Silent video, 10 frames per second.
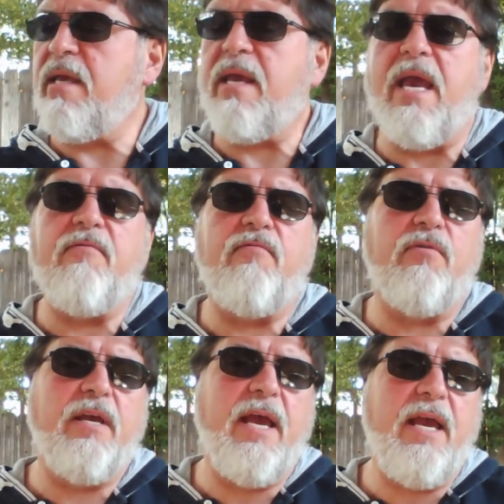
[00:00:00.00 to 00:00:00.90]
a cake
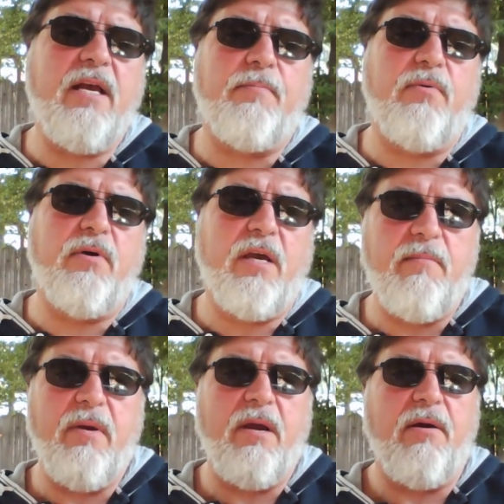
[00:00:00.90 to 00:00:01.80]
for a gay couple
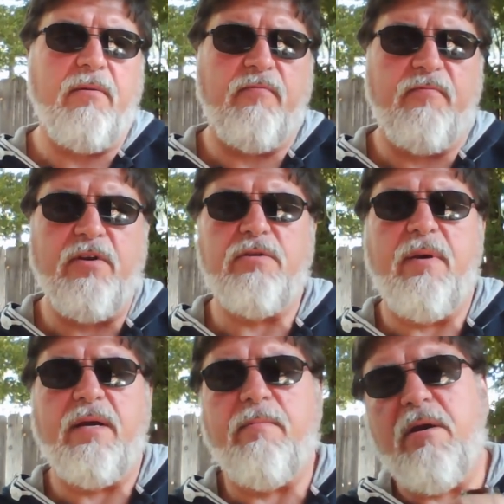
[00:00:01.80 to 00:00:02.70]
getting married. Refused to
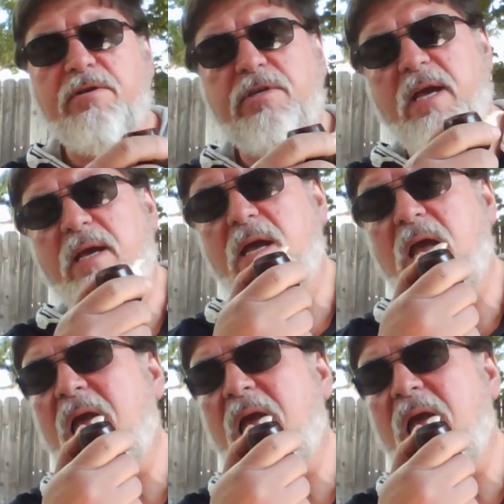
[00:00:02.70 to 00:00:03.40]
make a marriage cake.